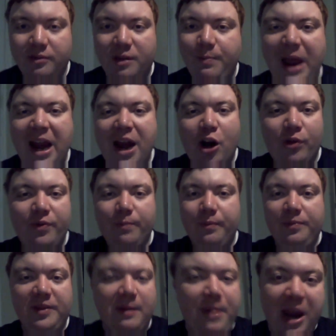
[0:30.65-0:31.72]

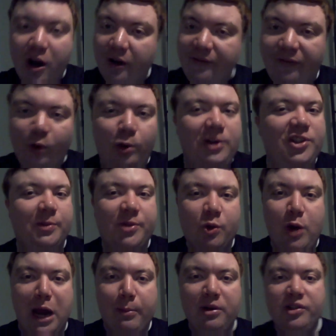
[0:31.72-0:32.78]
Compare 40
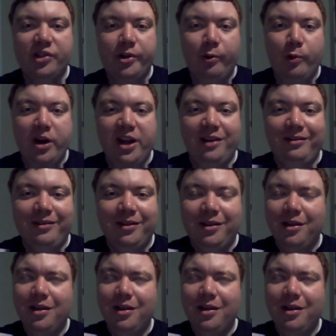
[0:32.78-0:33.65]
subscribers to what